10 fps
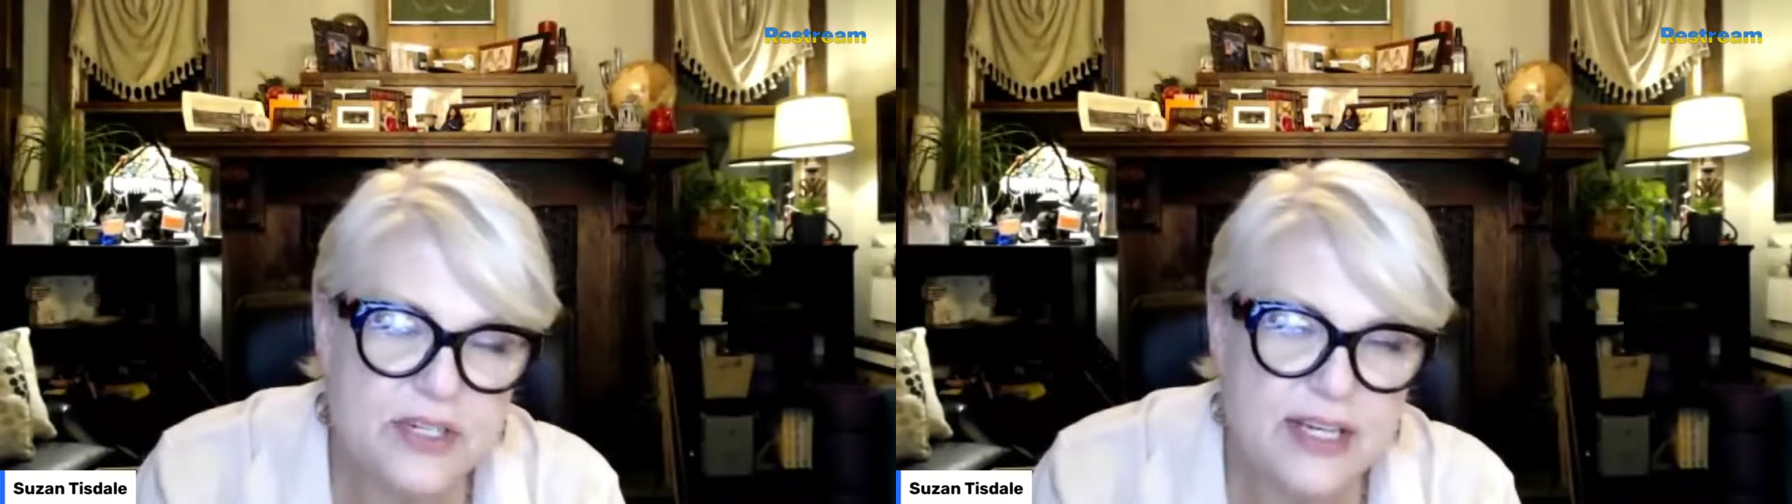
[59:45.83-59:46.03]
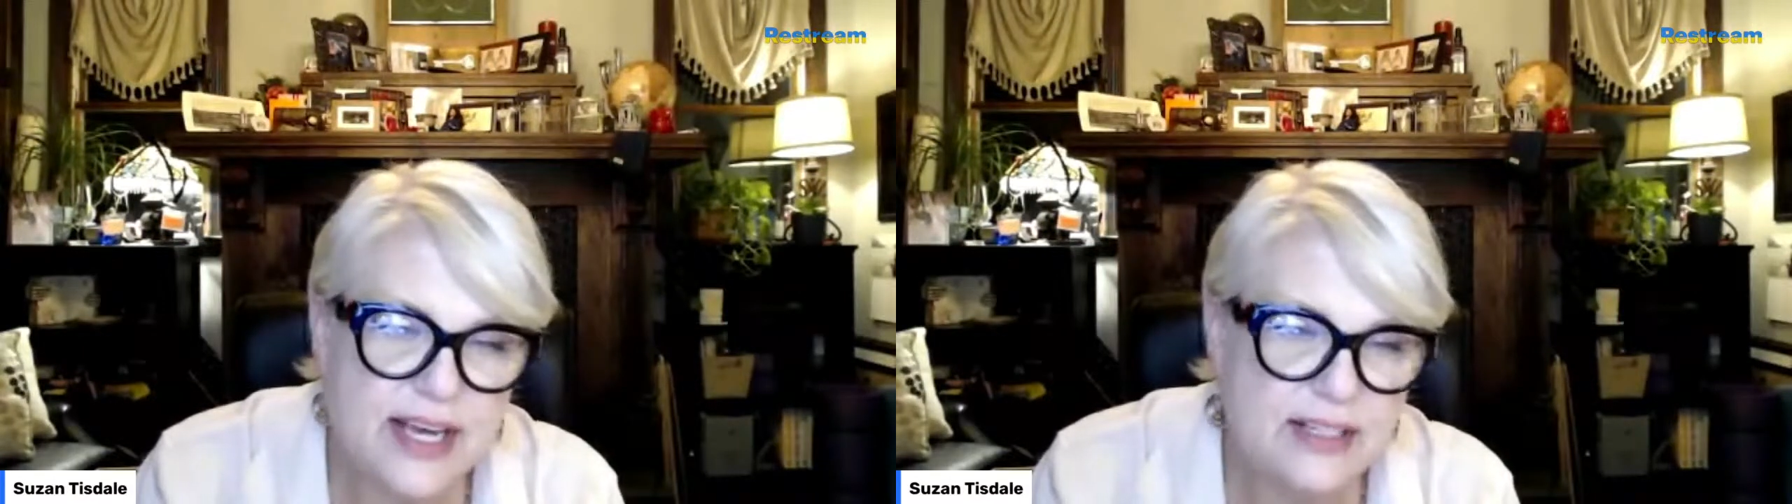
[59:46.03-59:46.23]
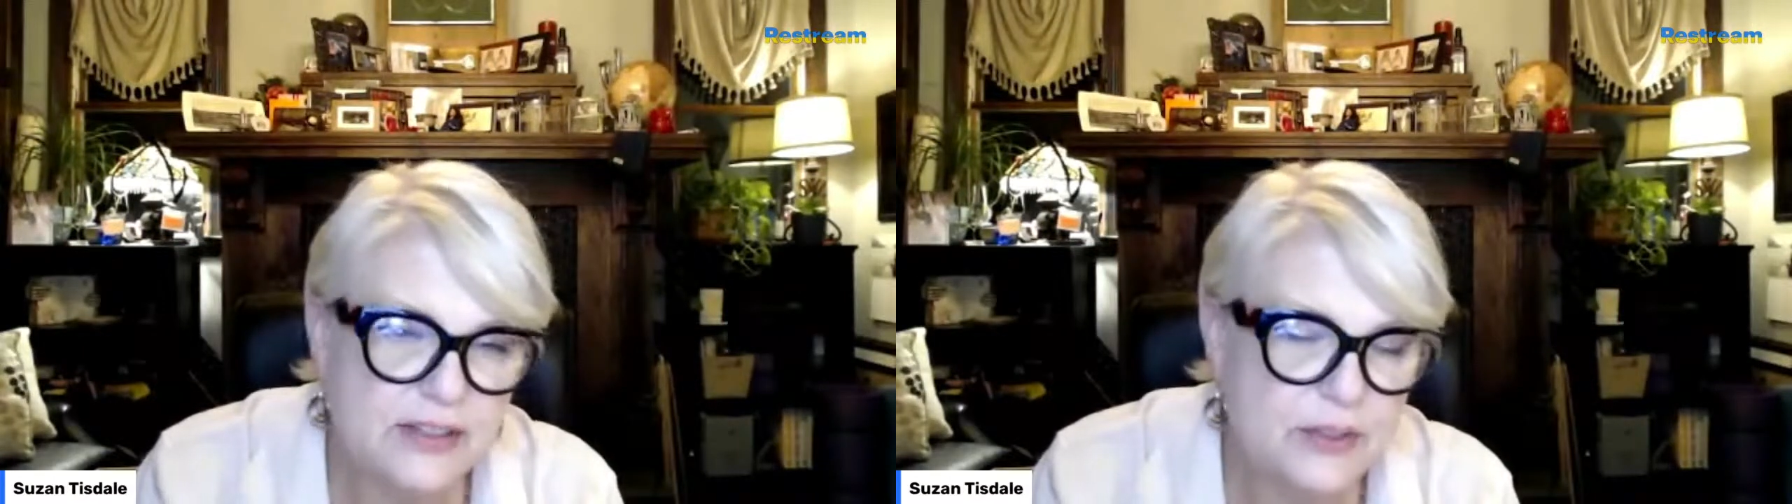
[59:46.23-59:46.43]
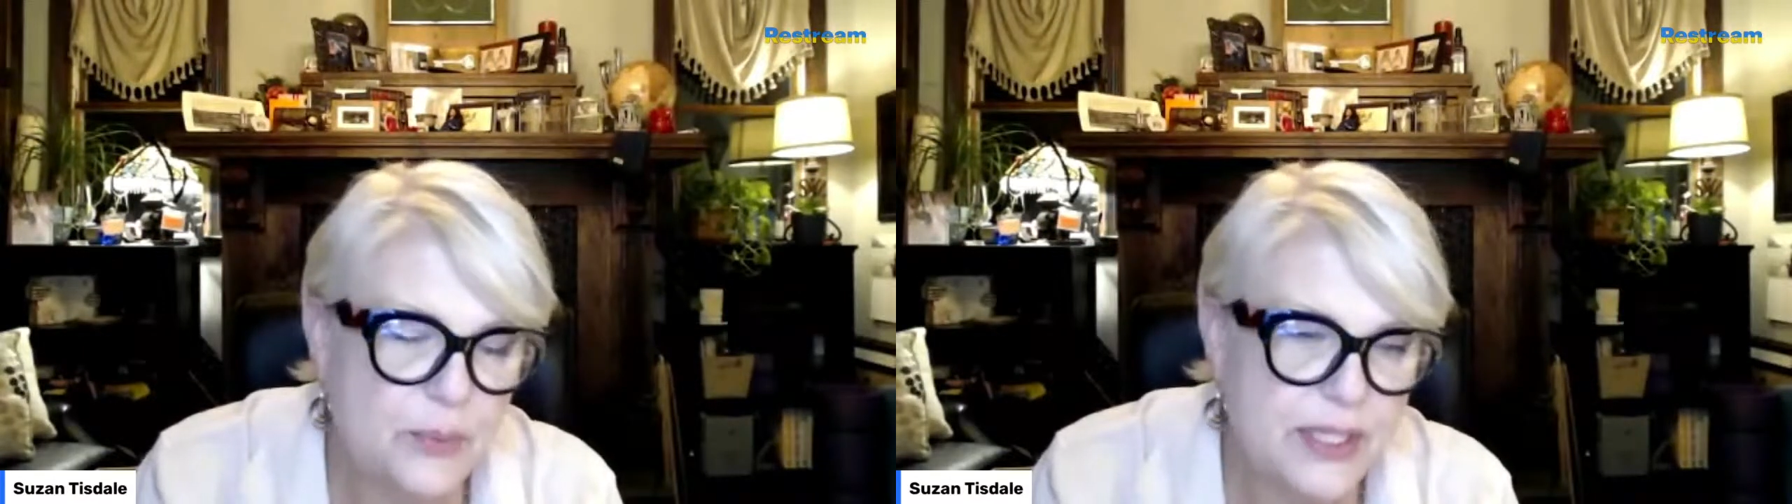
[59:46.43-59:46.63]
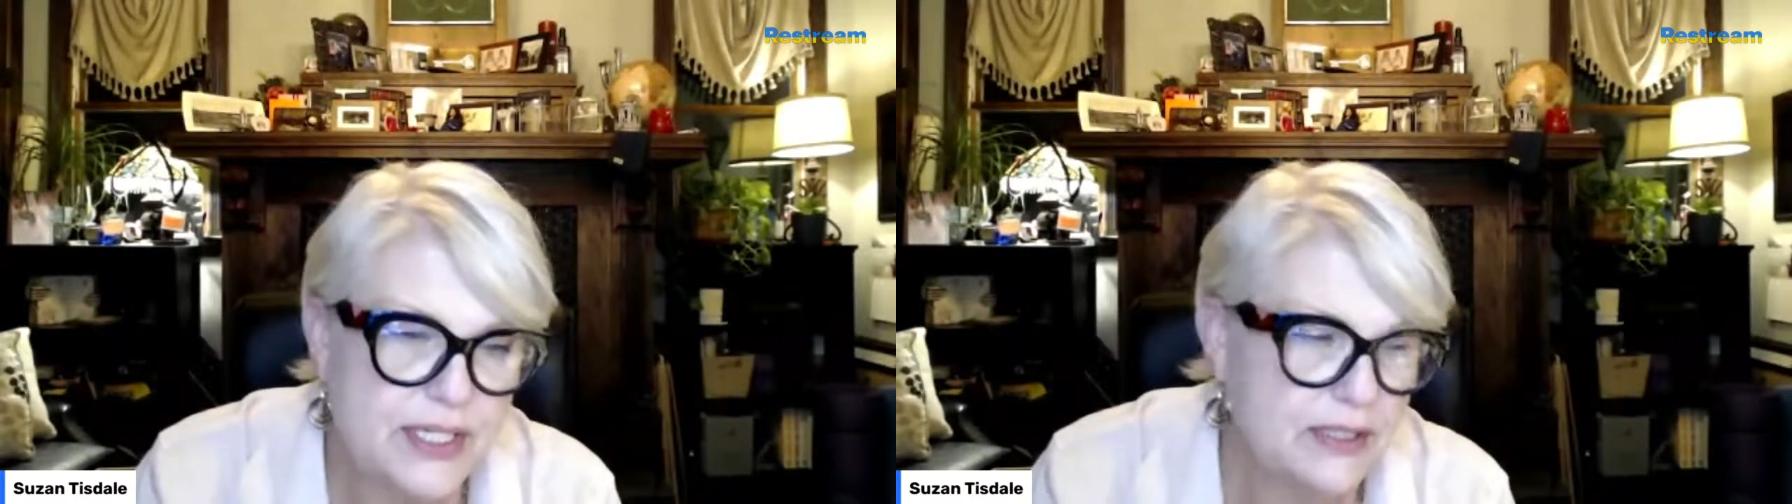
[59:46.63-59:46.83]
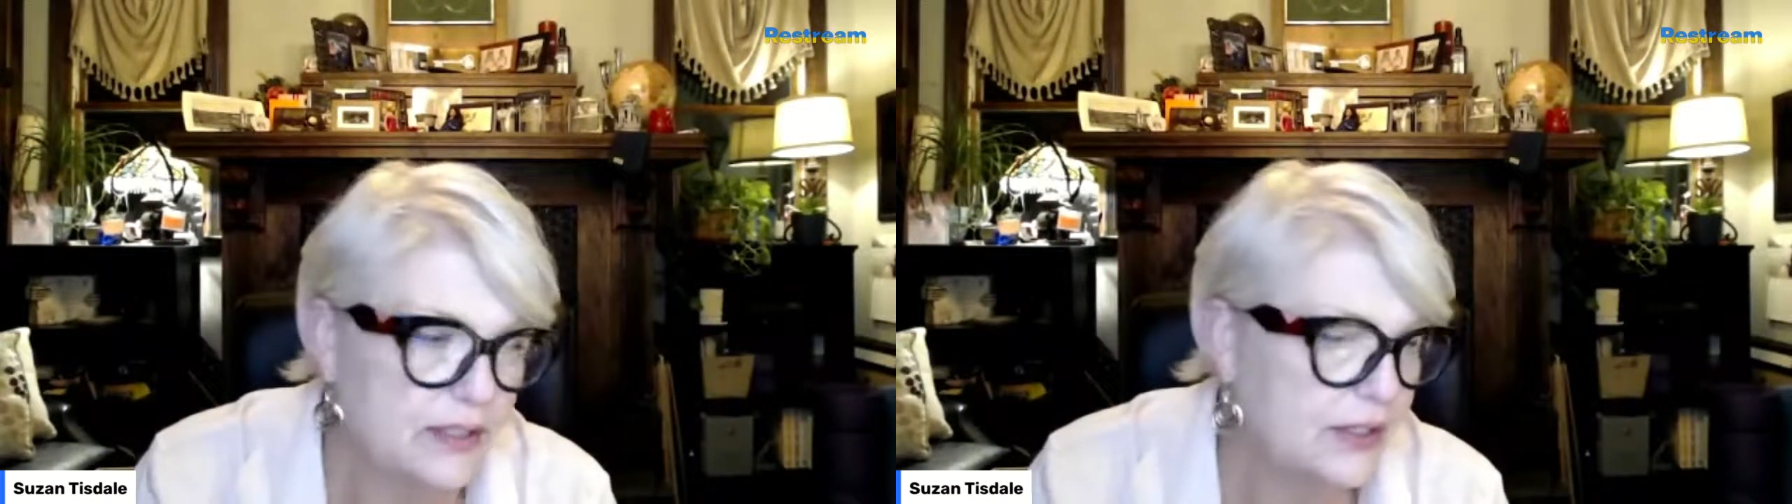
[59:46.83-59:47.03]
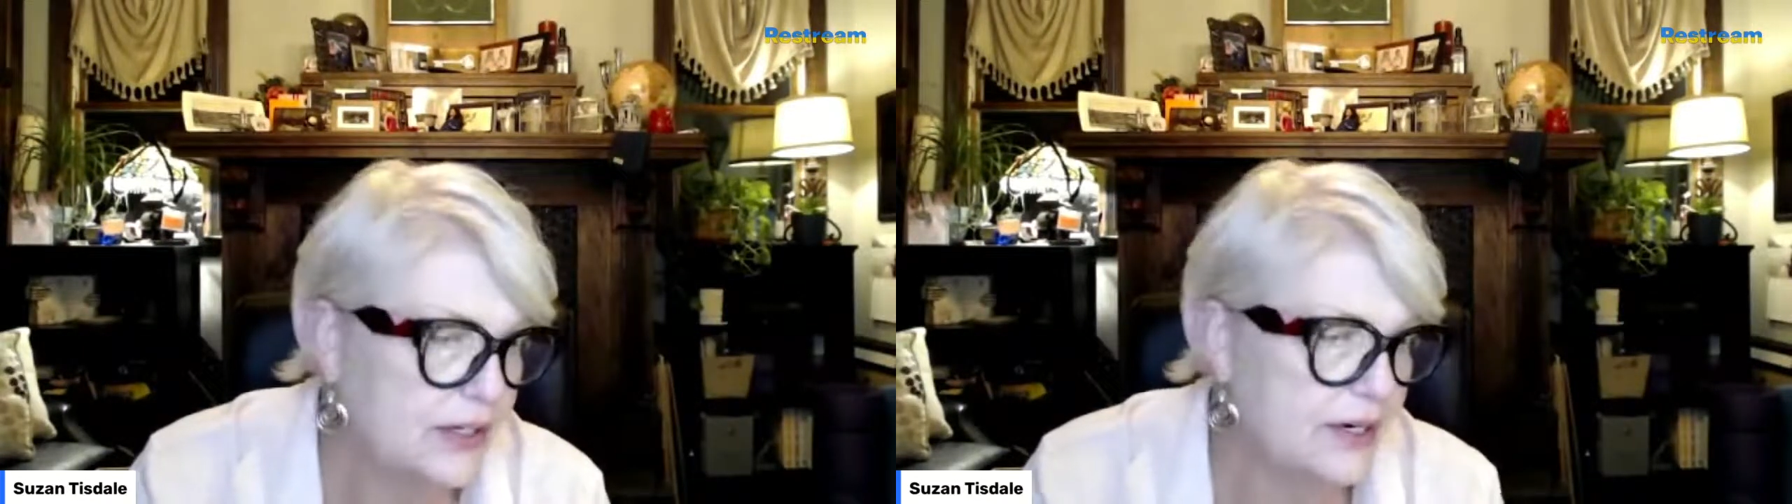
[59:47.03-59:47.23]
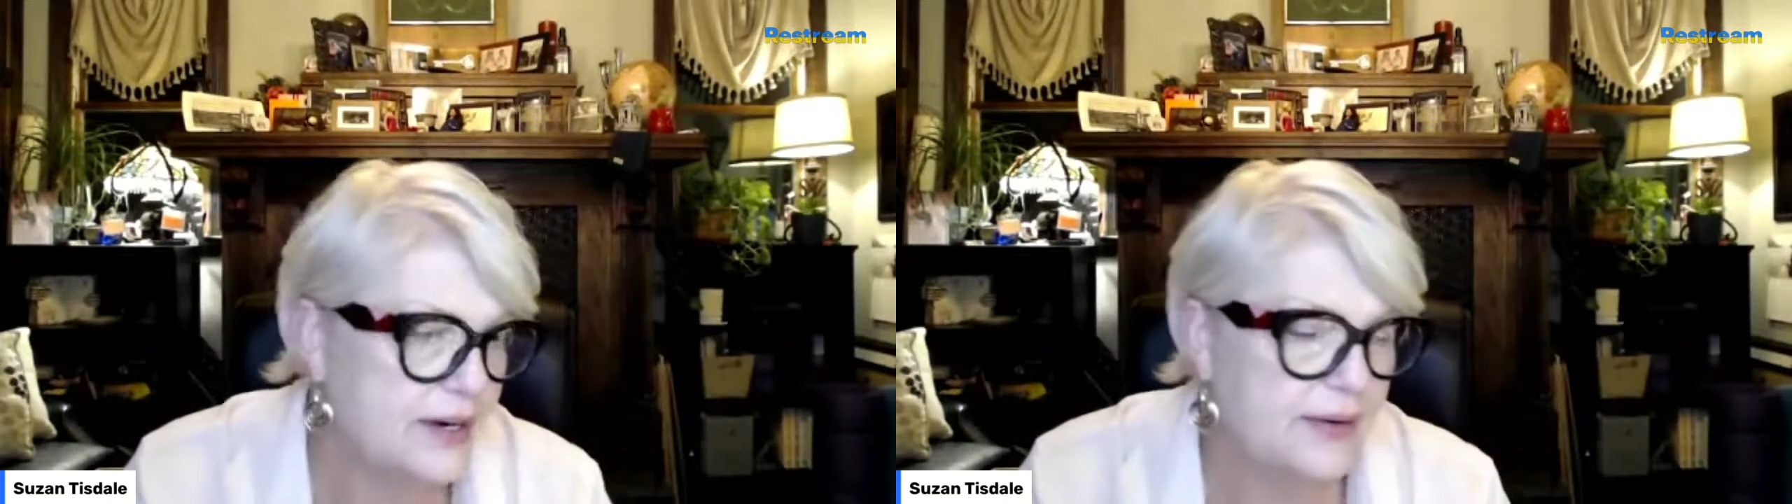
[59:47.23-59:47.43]
You want to
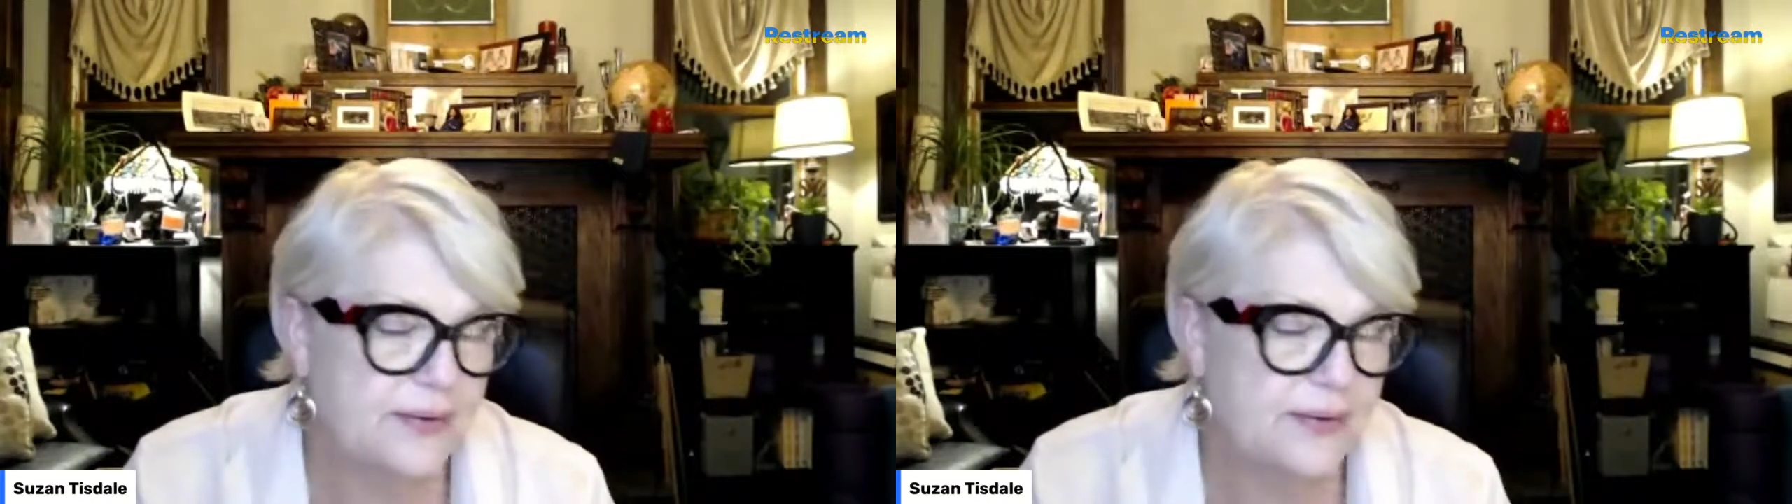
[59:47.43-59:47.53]
learn,